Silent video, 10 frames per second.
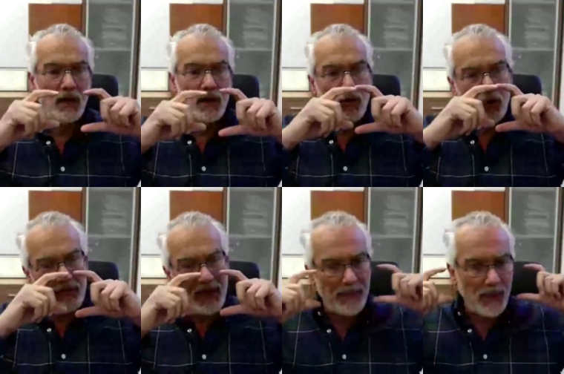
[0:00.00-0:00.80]
or
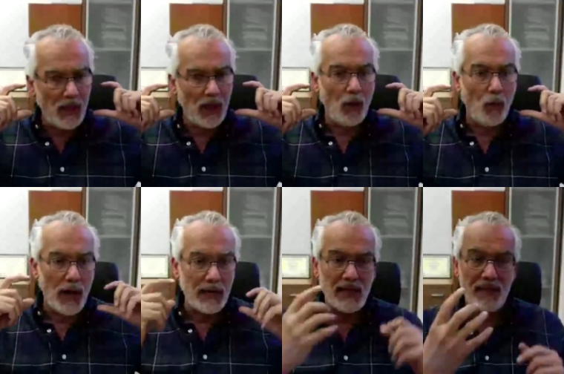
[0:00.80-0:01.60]
maybe a
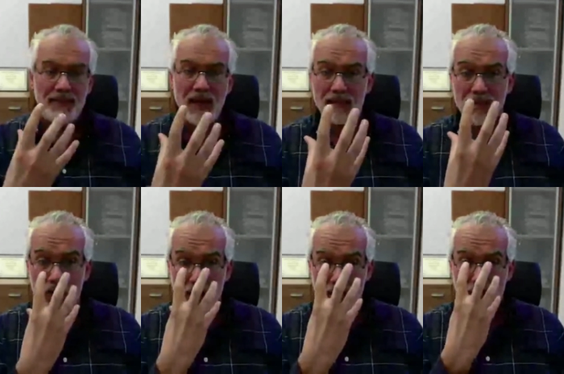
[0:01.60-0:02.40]
white, and then
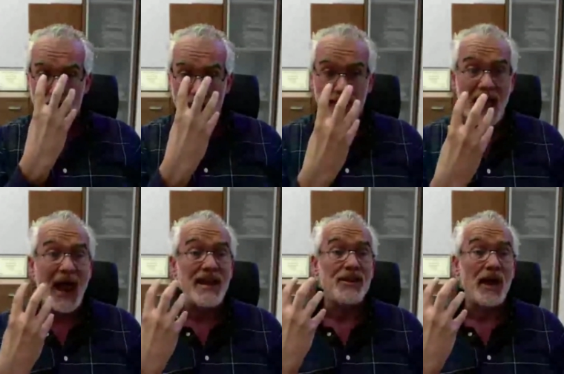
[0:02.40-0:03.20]
the
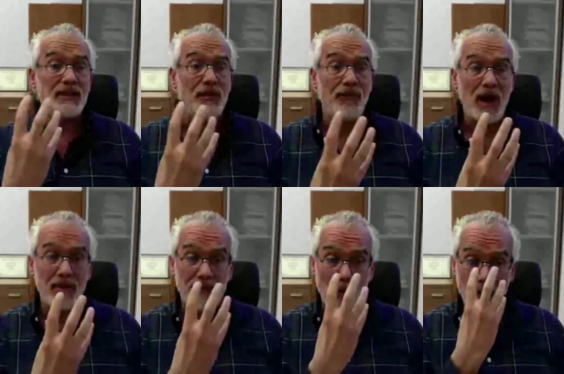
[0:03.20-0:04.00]
N95,
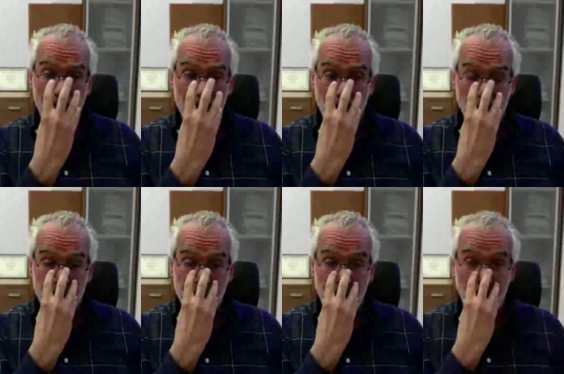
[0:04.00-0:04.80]
the one that
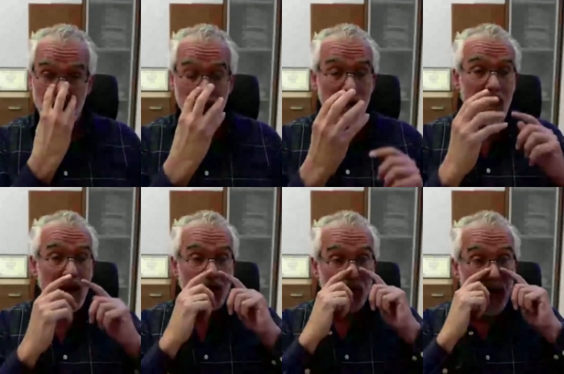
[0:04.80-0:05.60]
comes in
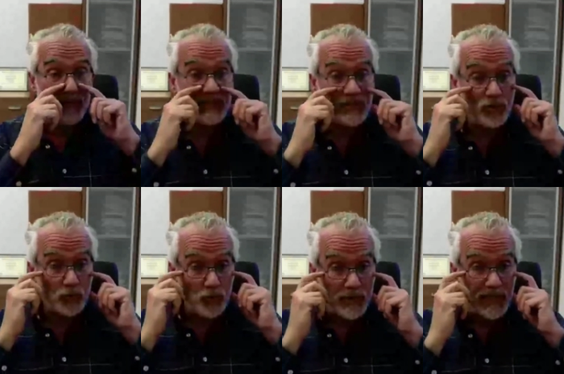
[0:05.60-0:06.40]
and you have
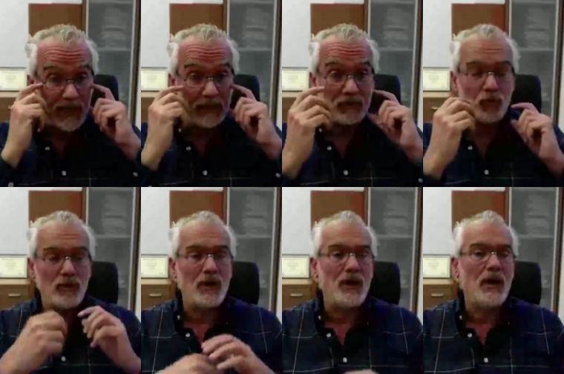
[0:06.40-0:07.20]
to stick it to
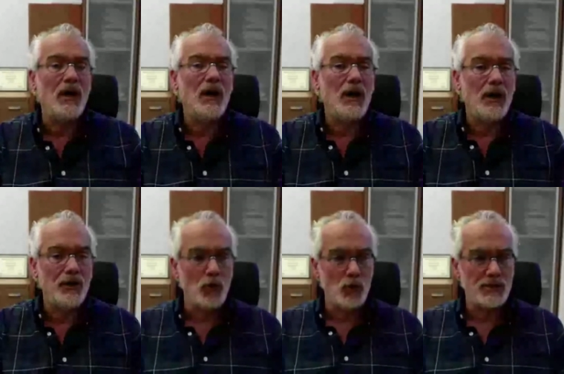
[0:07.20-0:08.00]
the
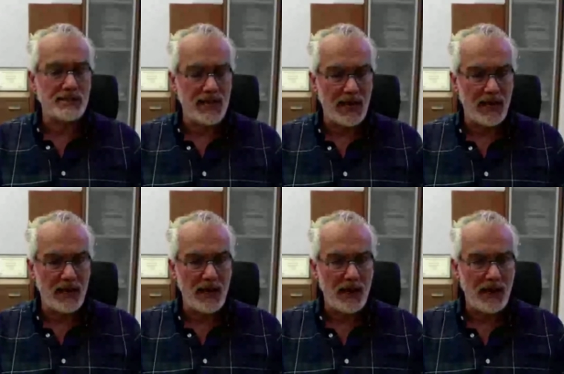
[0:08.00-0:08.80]
nose
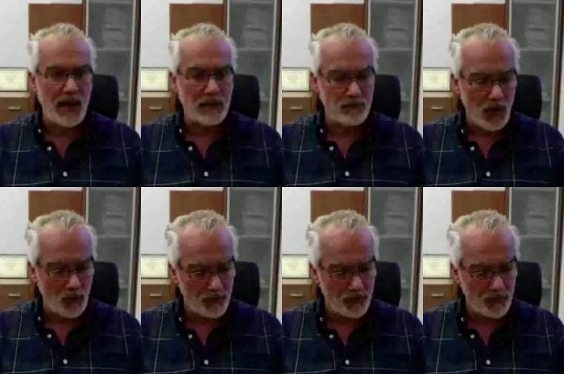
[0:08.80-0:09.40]
and mouth.